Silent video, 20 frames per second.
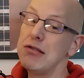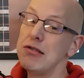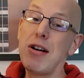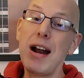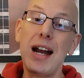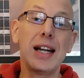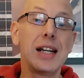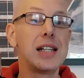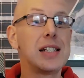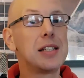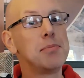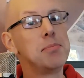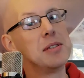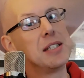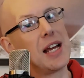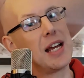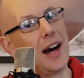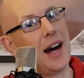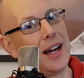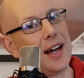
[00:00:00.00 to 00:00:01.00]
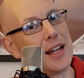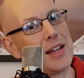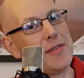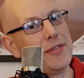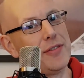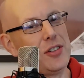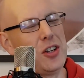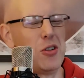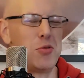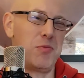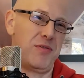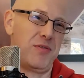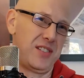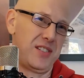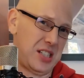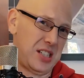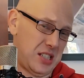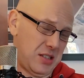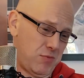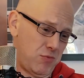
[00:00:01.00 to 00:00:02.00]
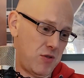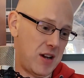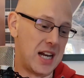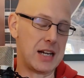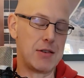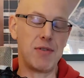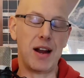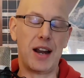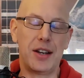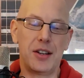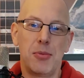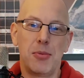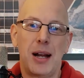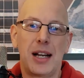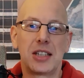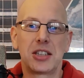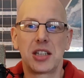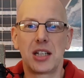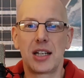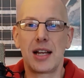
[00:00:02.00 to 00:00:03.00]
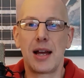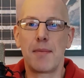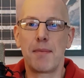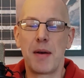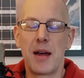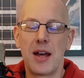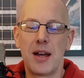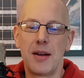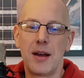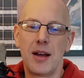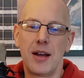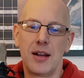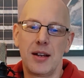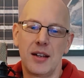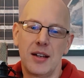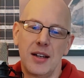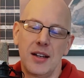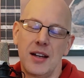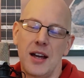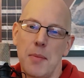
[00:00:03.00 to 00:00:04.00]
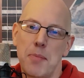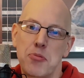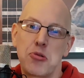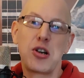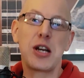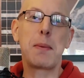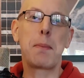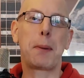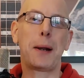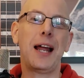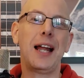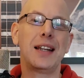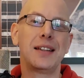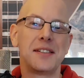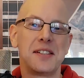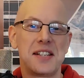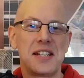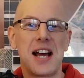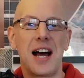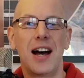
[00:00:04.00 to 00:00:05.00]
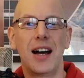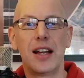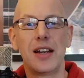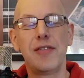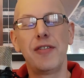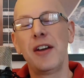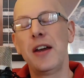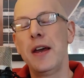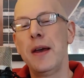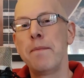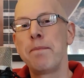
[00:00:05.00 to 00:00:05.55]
a random dive, not really random actually, a pre-planned dive